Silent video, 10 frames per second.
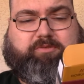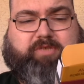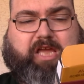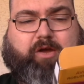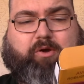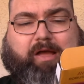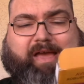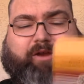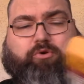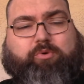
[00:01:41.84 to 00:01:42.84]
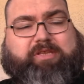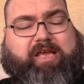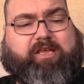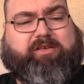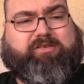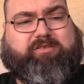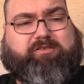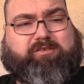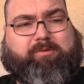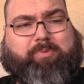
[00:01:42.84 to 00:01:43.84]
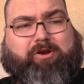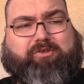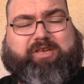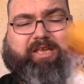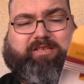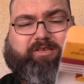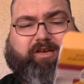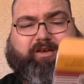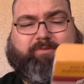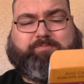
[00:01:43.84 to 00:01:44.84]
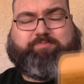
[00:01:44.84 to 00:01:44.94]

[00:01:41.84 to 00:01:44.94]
Now, I don't know what that is. Apparently, it's a,